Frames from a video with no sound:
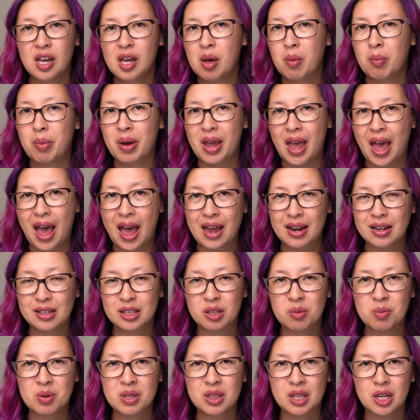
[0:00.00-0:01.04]
by adding them
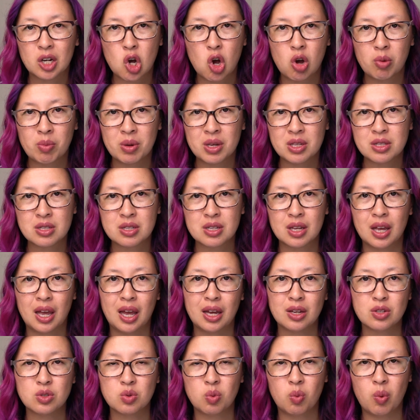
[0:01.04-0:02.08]
in the comments
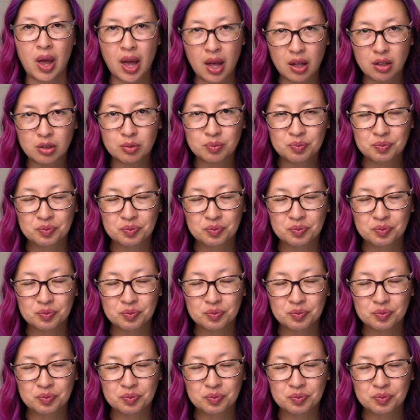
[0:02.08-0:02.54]
as well.